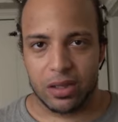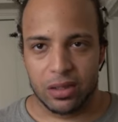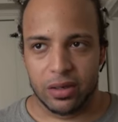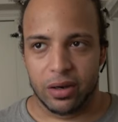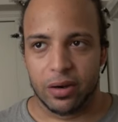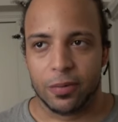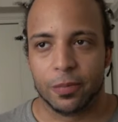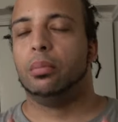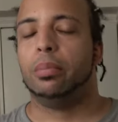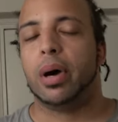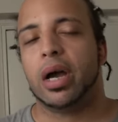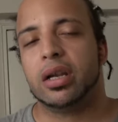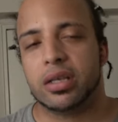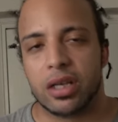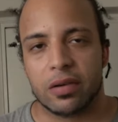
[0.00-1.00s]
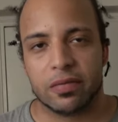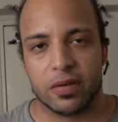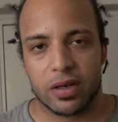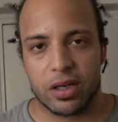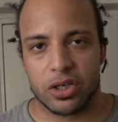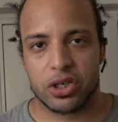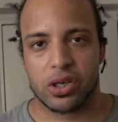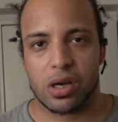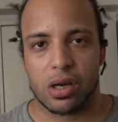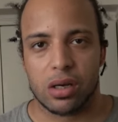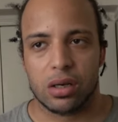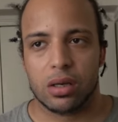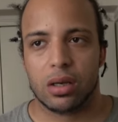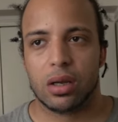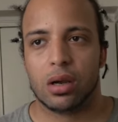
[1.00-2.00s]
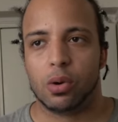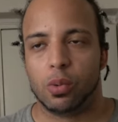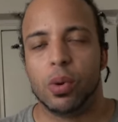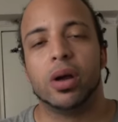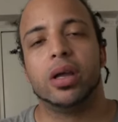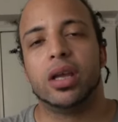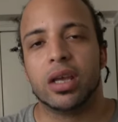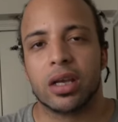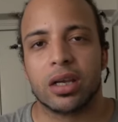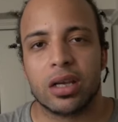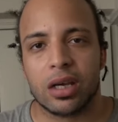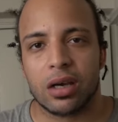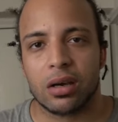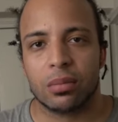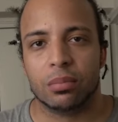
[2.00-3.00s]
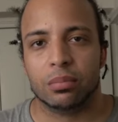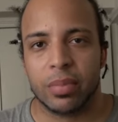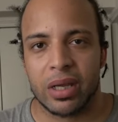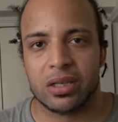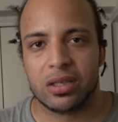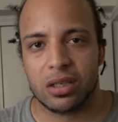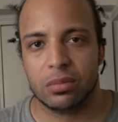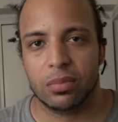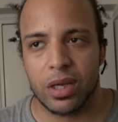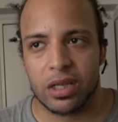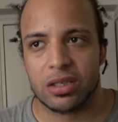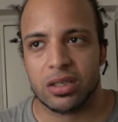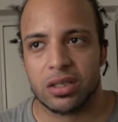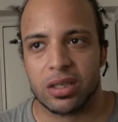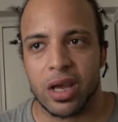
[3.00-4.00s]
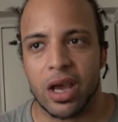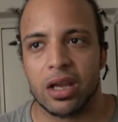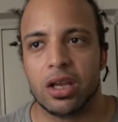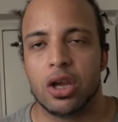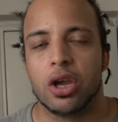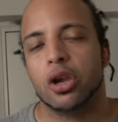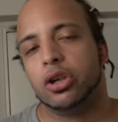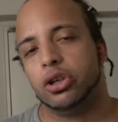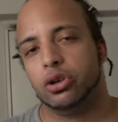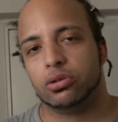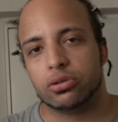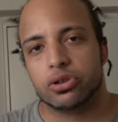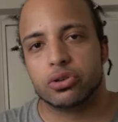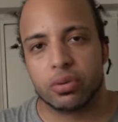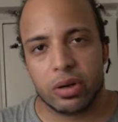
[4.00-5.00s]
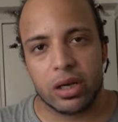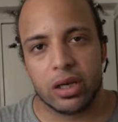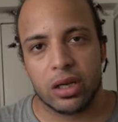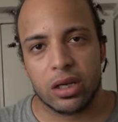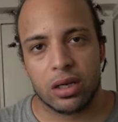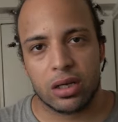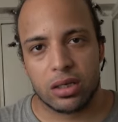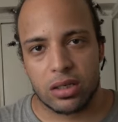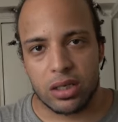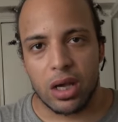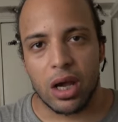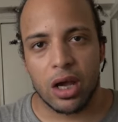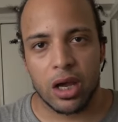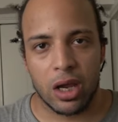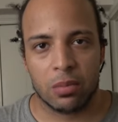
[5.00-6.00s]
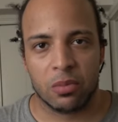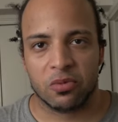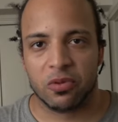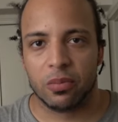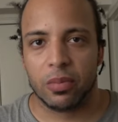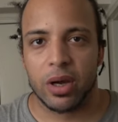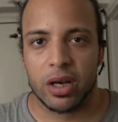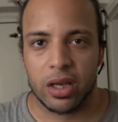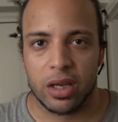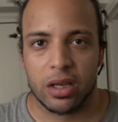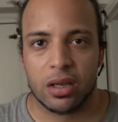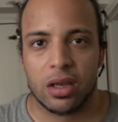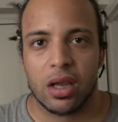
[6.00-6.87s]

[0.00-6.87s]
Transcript: clear. By definition, what income basically means is that you're trading time for money.